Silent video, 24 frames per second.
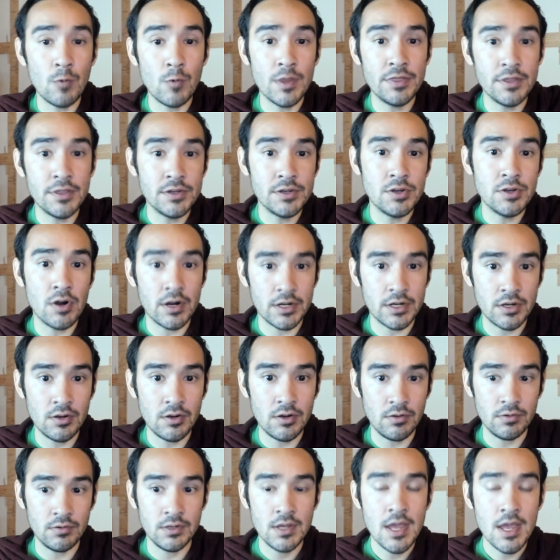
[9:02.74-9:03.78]
with the Dart
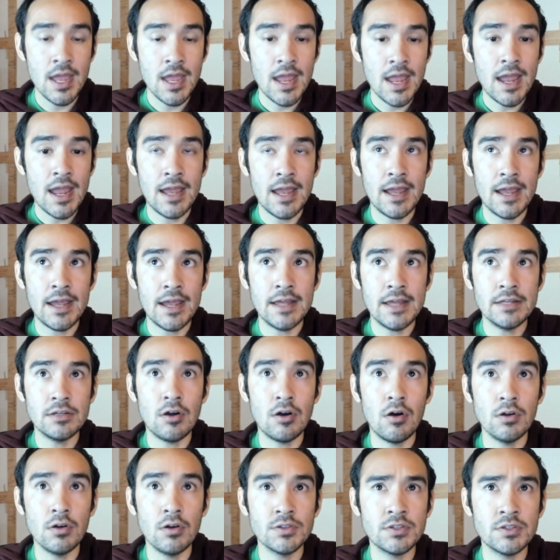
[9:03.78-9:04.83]
Code. And
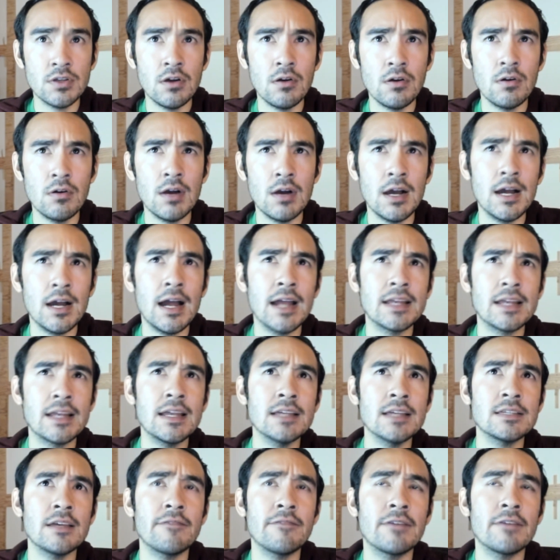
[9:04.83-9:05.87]
also, I
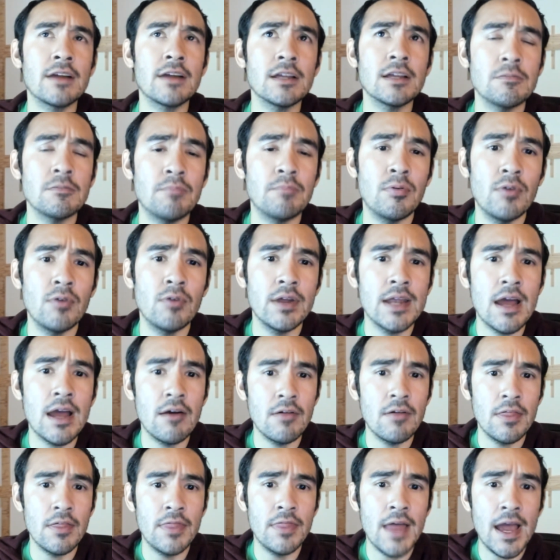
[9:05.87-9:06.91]
guess I forgot to point
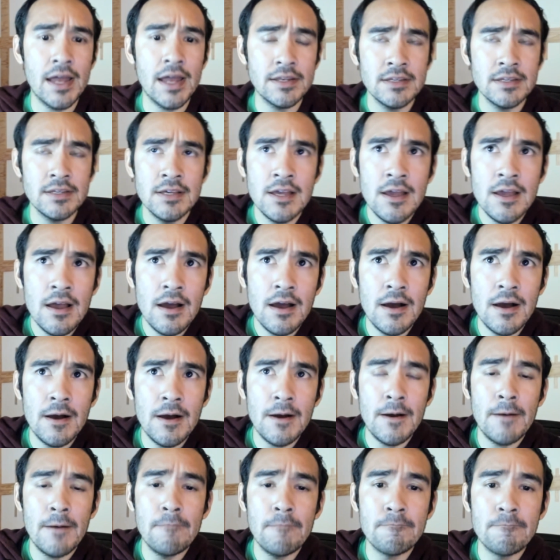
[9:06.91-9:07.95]
out that
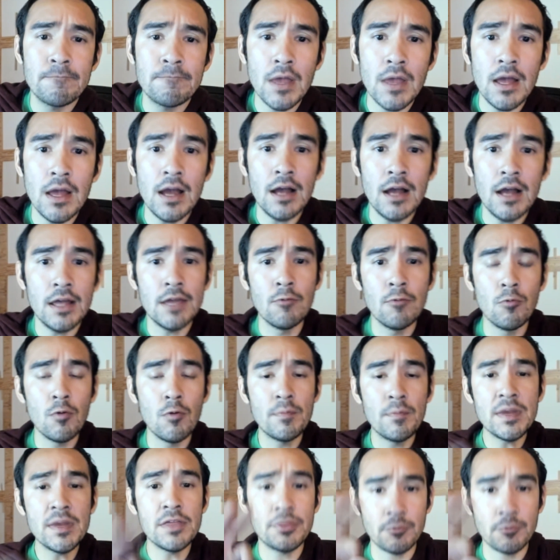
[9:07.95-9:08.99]
it will
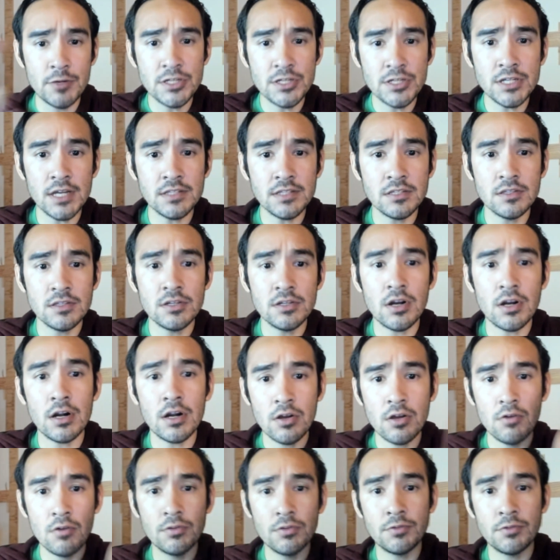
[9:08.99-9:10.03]
be 3 shots of the Dart
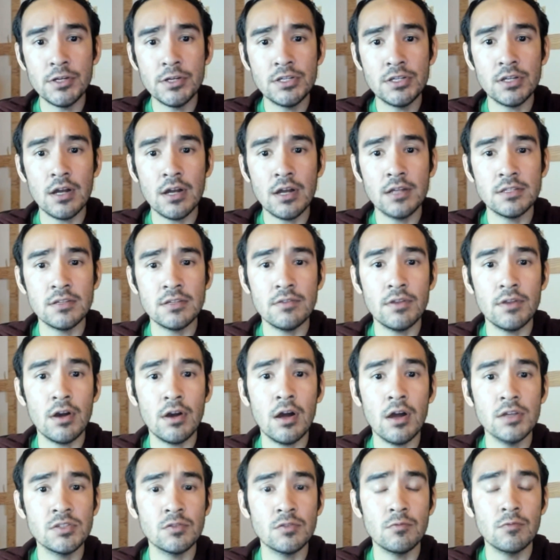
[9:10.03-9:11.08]
Code, 3 shots of the
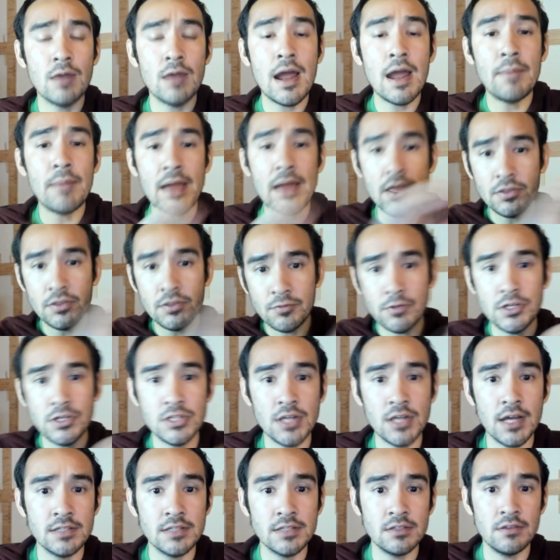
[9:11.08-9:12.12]
Hustle Wrap, and 3
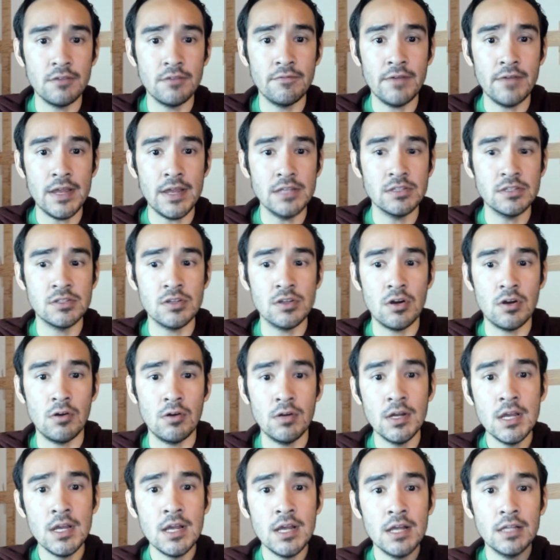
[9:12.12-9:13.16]
shots of the fate.
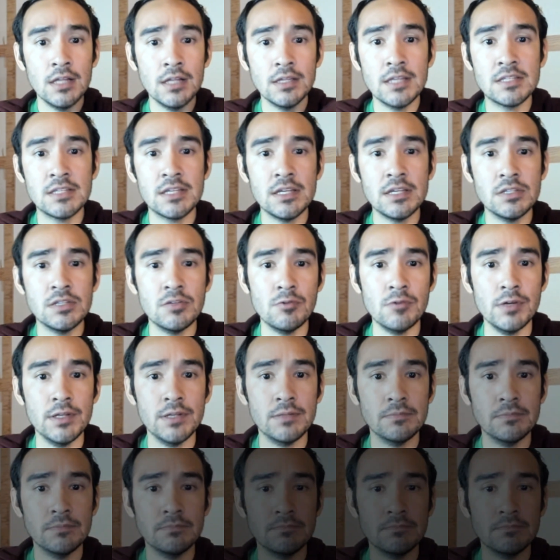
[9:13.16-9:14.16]
So let's get to it.